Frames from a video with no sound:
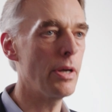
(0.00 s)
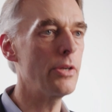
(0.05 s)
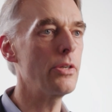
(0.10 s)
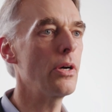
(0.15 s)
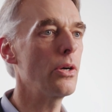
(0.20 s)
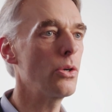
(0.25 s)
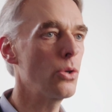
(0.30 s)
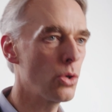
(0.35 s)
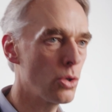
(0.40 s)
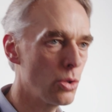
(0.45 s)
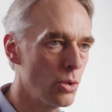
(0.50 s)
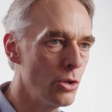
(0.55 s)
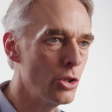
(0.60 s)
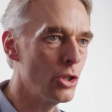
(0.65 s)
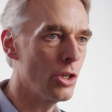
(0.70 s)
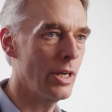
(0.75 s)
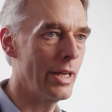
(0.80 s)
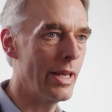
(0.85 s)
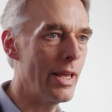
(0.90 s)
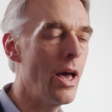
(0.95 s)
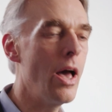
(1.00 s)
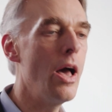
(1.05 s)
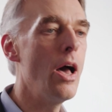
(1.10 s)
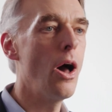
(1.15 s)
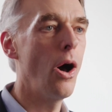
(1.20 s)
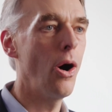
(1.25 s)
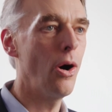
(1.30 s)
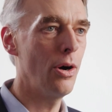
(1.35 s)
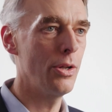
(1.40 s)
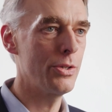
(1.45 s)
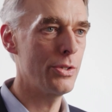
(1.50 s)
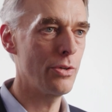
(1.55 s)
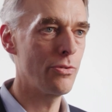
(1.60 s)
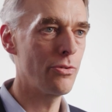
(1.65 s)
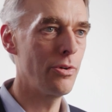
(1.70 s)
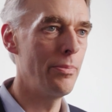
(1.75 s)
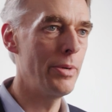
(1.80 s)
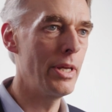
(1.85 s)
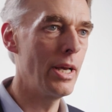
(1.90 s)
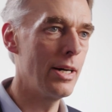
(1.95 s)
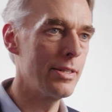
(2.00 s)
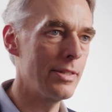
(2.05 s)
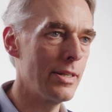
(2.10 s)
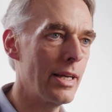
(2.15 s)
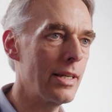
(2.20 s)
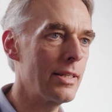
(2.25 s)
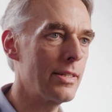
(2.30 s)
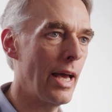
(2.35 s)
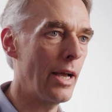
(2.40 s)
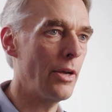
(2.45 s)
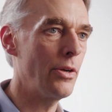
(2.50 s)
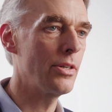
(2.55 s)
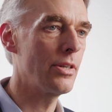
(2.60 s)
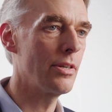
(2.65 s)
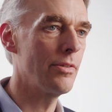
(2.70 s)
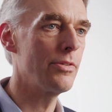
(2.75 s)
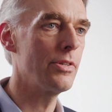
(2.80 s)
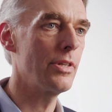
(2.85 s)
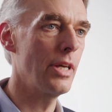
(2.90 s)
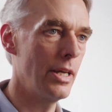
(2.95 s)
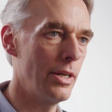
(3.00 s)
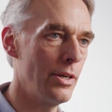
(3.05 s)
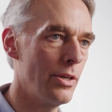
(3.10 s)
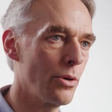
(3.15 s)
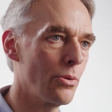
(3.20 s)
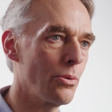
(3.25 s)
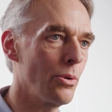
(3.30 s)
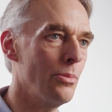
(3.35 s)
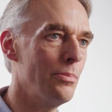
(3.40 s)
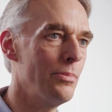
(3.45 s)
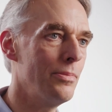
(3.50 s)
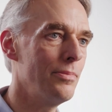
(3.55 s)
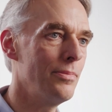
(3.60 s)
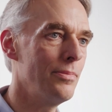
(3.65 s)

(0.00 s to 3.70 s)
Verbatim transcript: but crucially also from the other executives in the room.